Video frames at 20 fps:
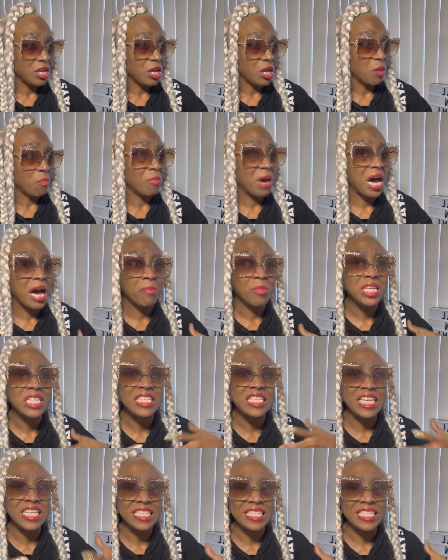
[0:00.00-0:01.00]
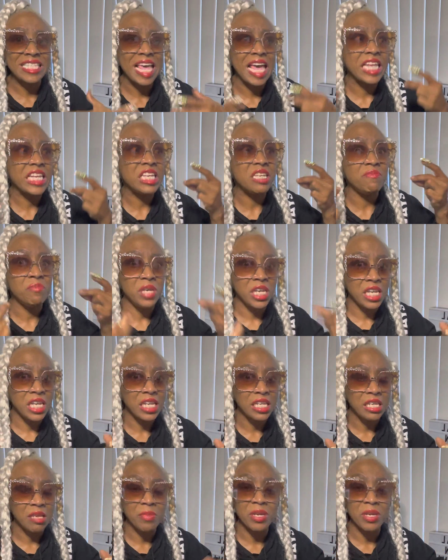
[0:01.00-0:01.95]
mama sensed that immediately